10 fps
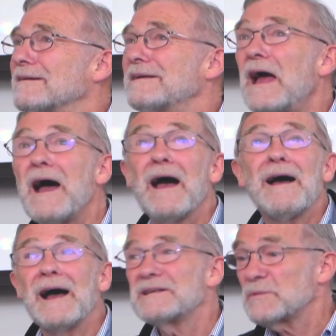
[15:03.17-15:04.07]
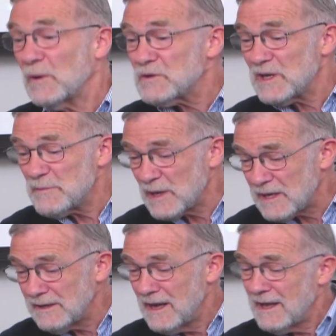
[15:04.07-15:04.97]
yeah, I suppose I
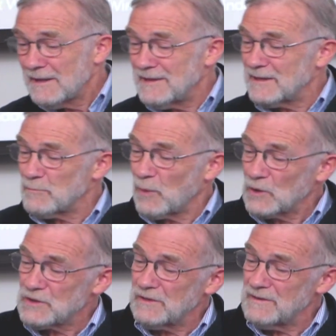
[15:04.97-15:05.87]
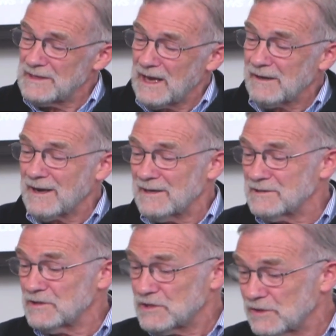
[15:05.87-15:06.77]
mean that most of the
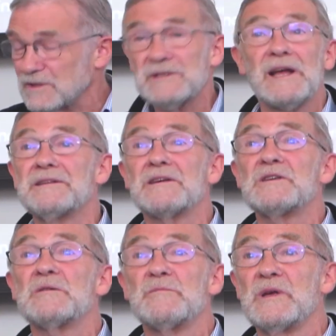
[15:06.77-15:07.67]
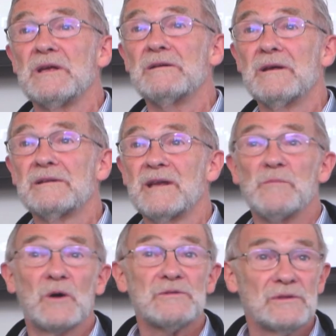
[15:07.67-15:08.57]
neocons are Jewish. That doesn't mean
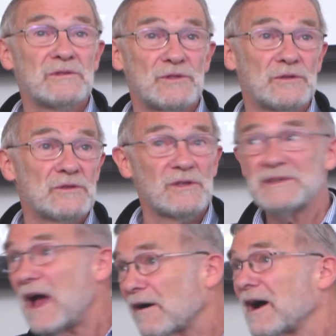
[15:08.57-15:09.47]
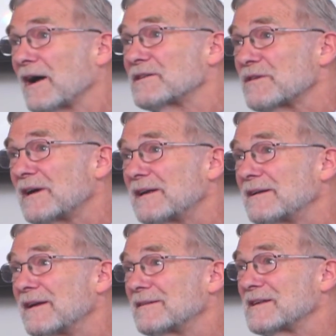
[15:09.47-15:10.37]
that most of the Jews are neocons, right?
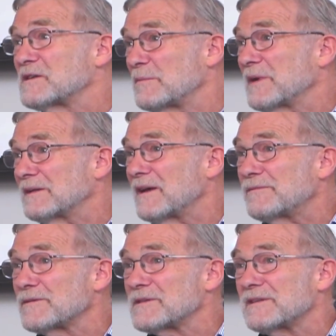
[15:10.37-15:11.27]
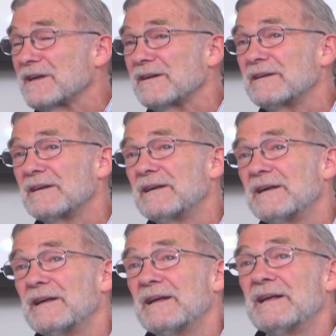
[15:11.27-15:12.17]
There's a big difference there.
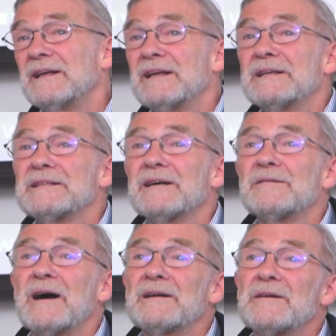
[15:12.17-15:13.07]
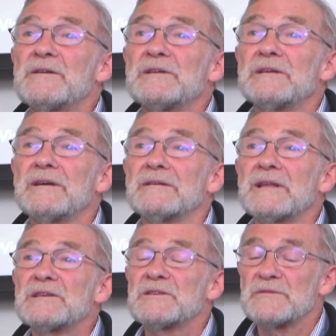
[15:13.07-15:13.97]
So I learned a, a
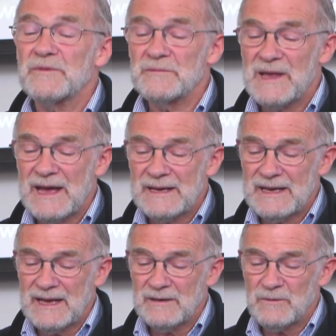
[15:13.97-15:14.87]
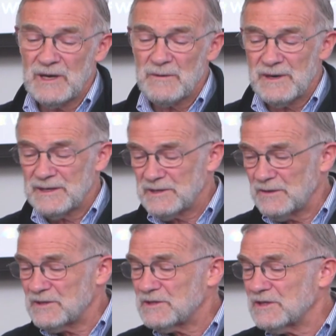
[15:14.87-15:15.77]
lesson from that. And what I want to
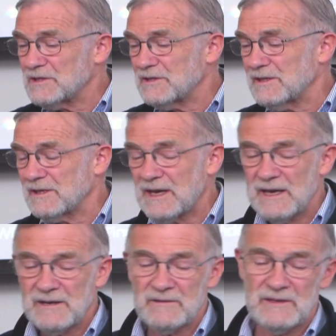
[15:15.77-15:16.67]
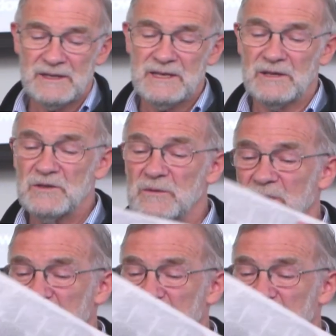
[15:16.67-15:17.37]
do is just uh, kind of not take too